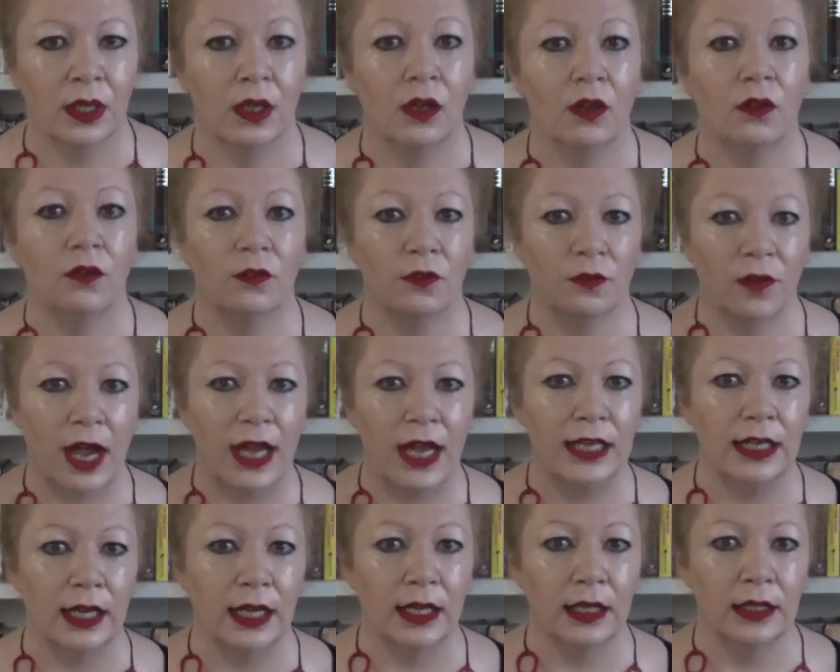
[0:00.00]

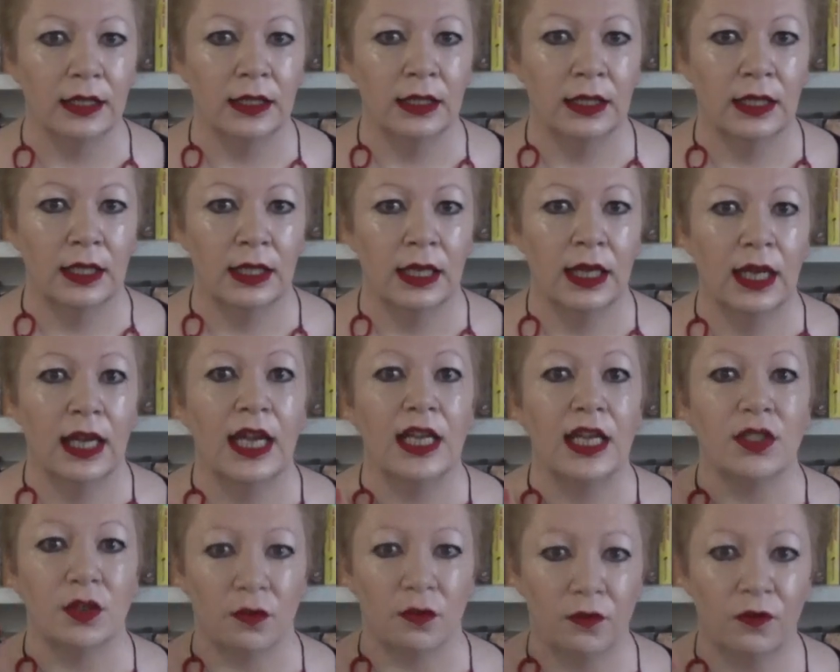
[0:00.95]
Failure
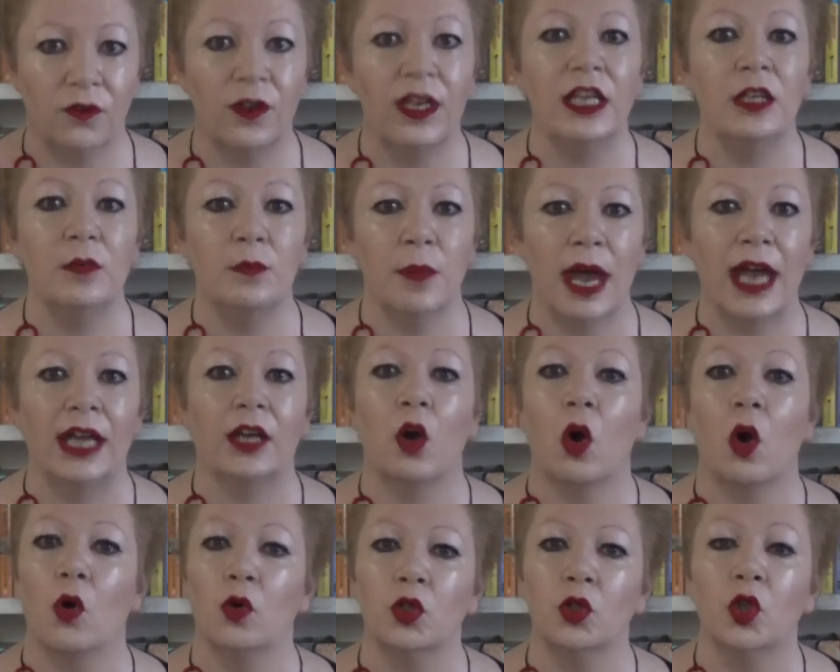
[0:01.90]
is a feedback
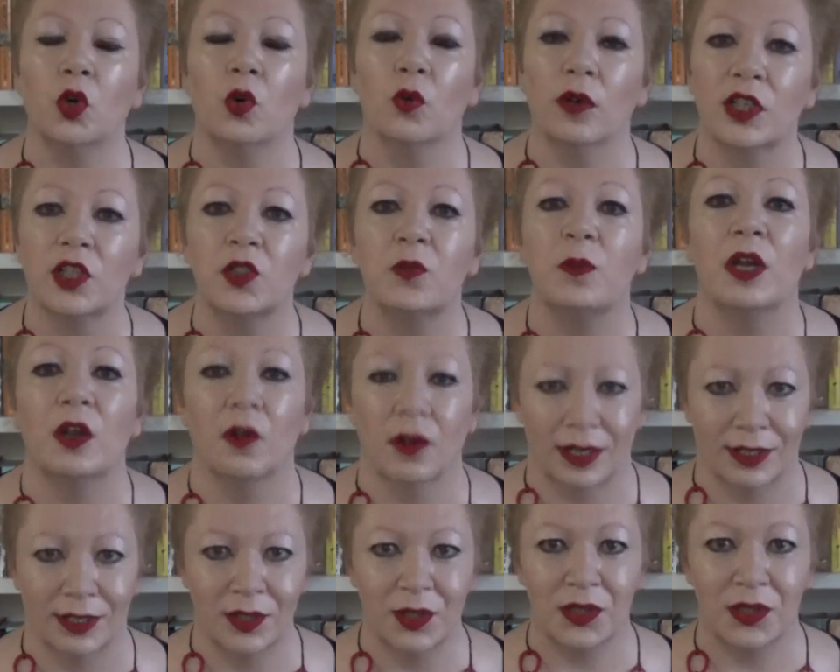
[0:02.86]
on your
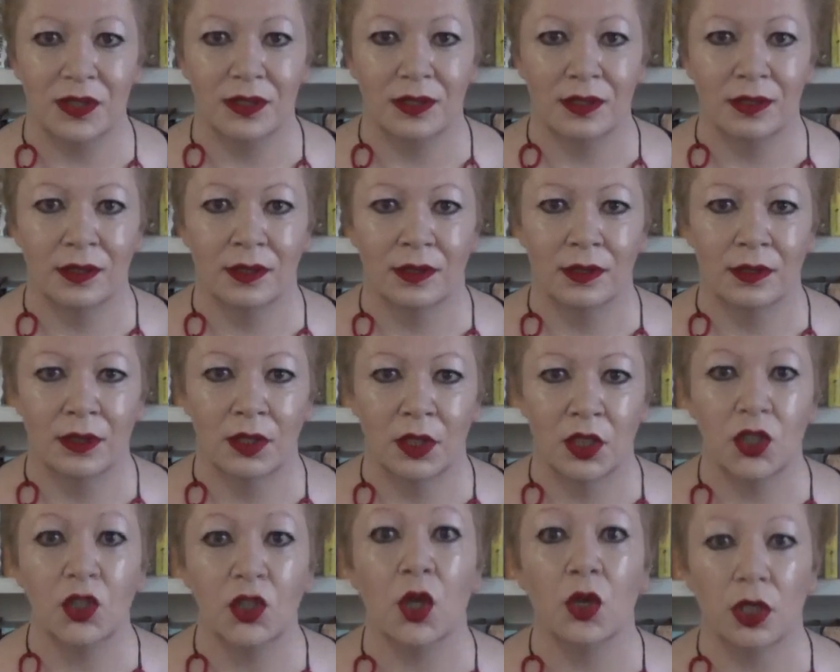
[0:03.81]
experience
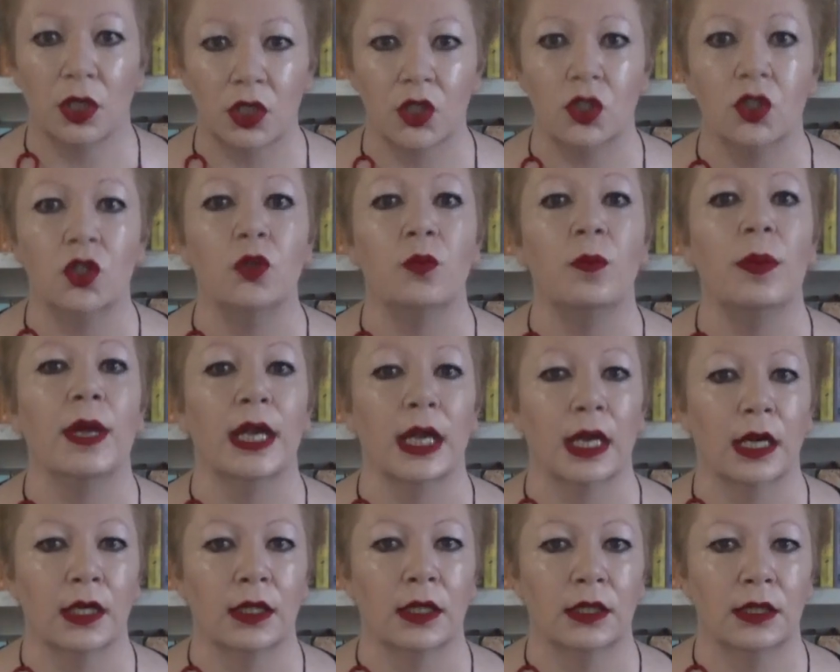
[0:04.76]
so you can do better
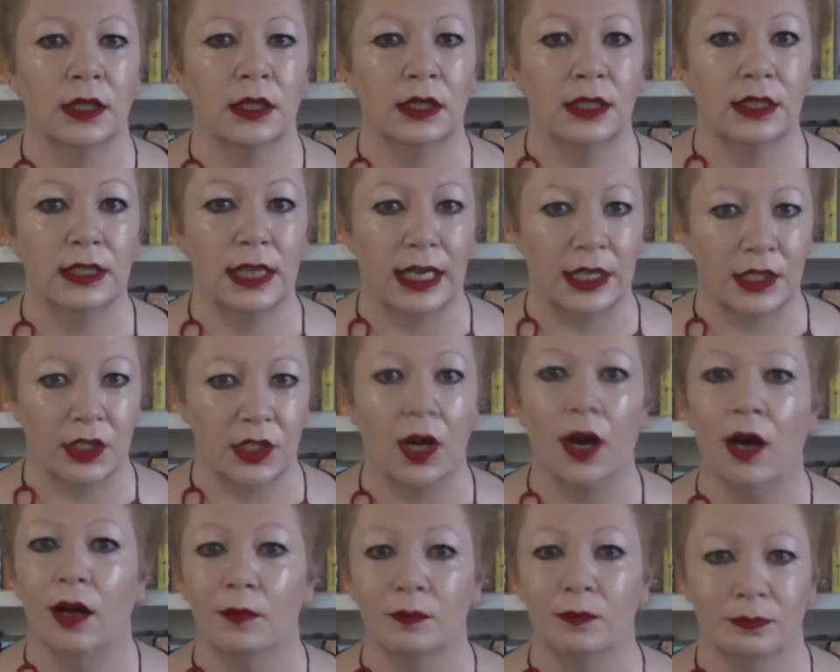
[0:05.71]
next
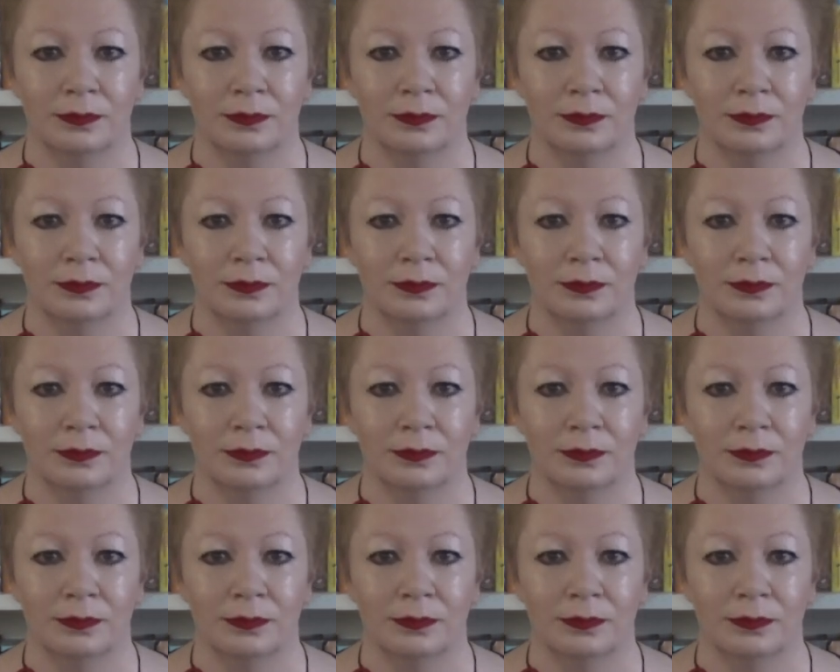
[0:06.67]
time.